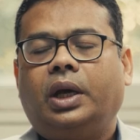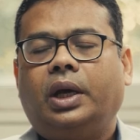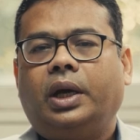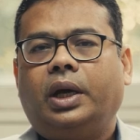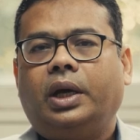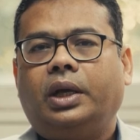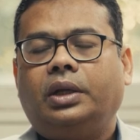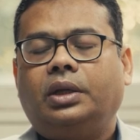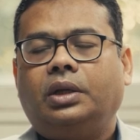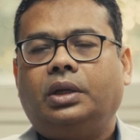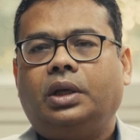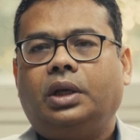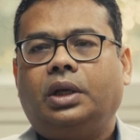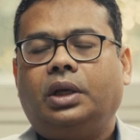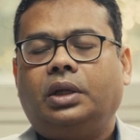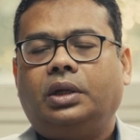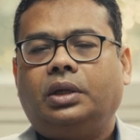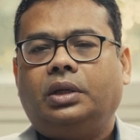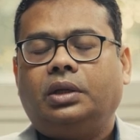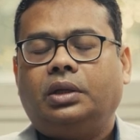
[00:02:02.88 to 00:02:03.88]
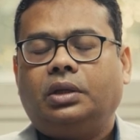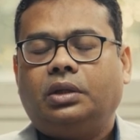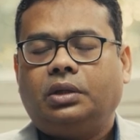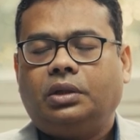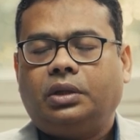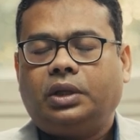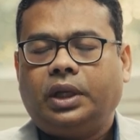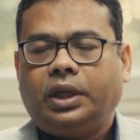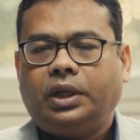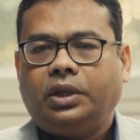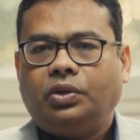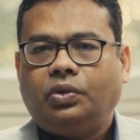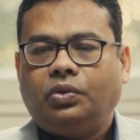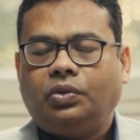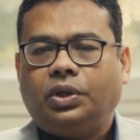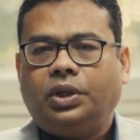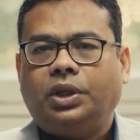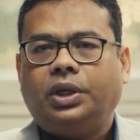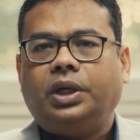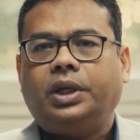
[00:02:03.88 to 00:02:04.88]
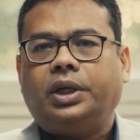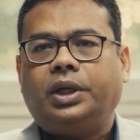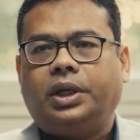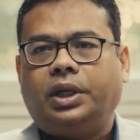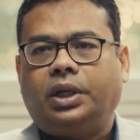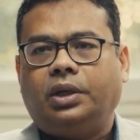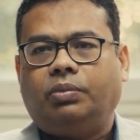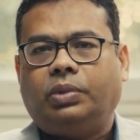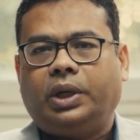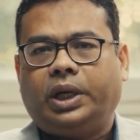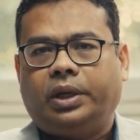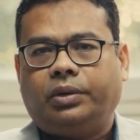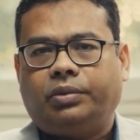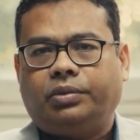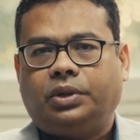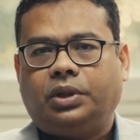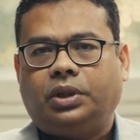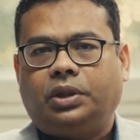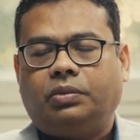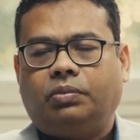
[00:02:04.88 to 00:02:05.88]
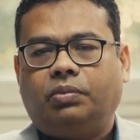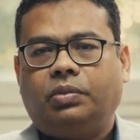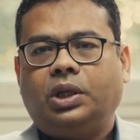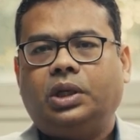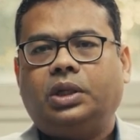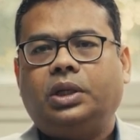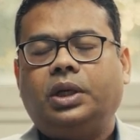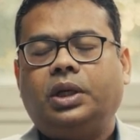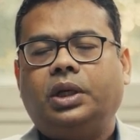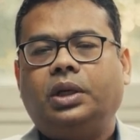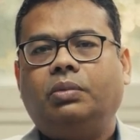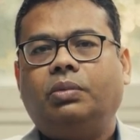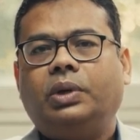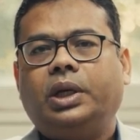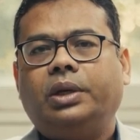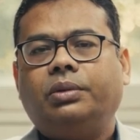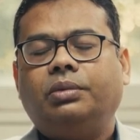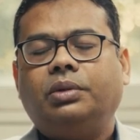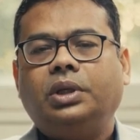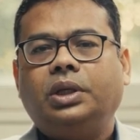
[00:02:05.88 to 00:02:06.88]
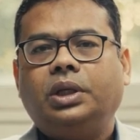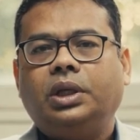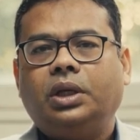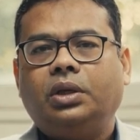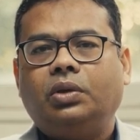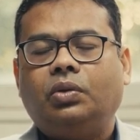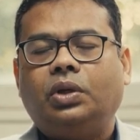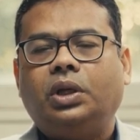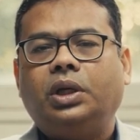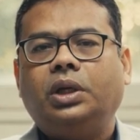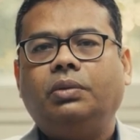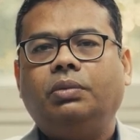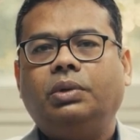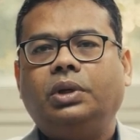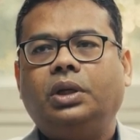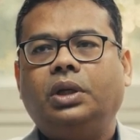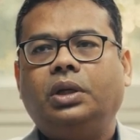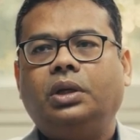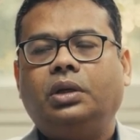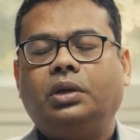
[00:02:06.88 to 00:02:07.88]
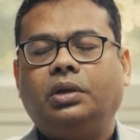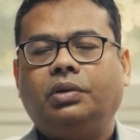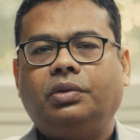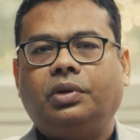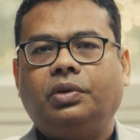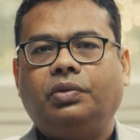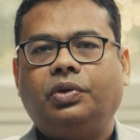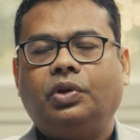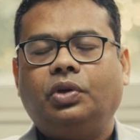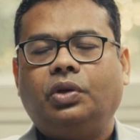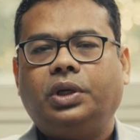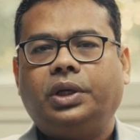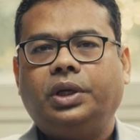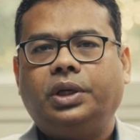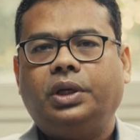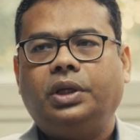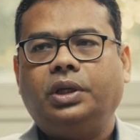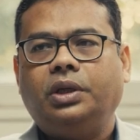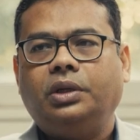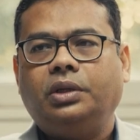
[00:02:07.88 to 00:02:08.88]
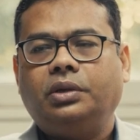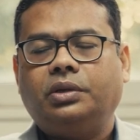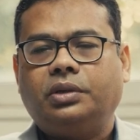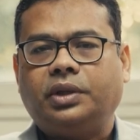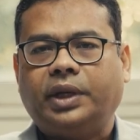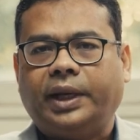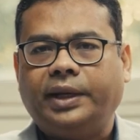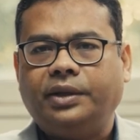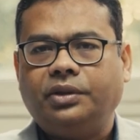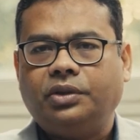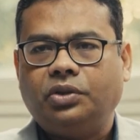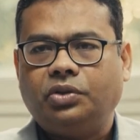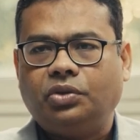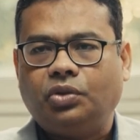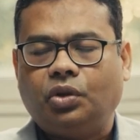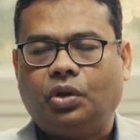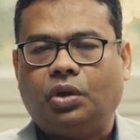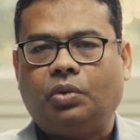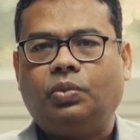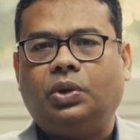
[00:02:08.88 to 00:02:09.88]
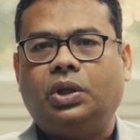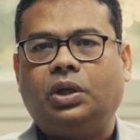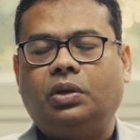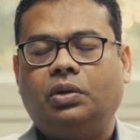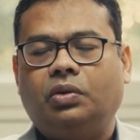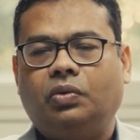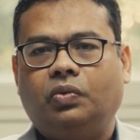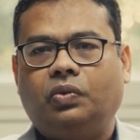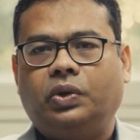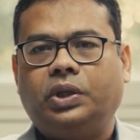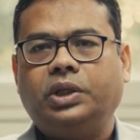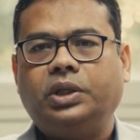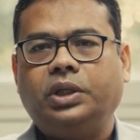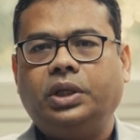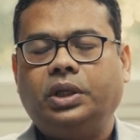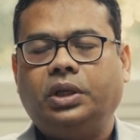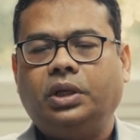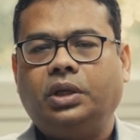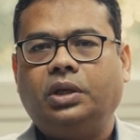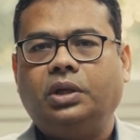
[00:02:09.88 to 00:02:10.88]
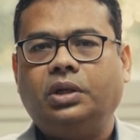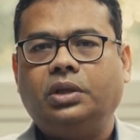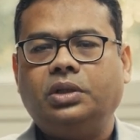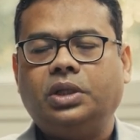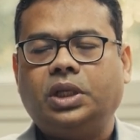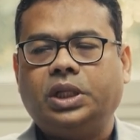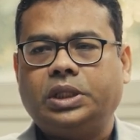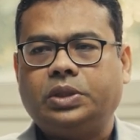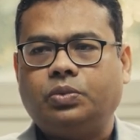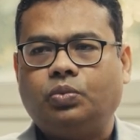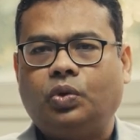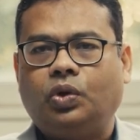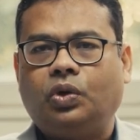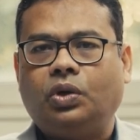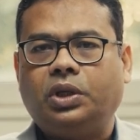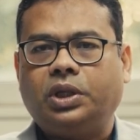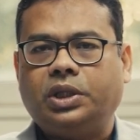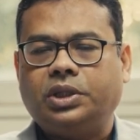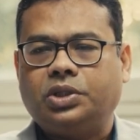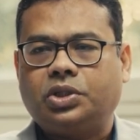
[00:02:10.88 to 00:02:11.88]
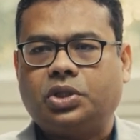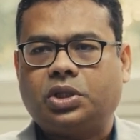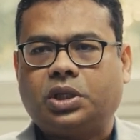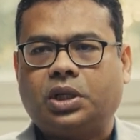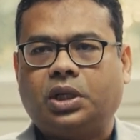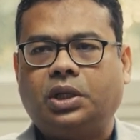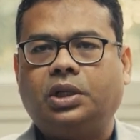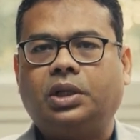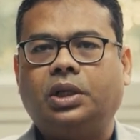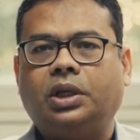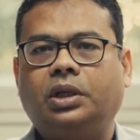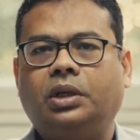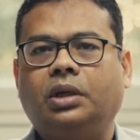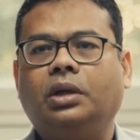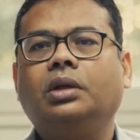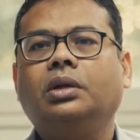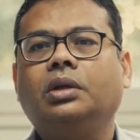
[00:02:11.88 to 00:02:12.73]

and then you need a kidney biopsy. But kidney biopsy can only be done if your kidney size is normal. Once the kidneys are small and shrunken,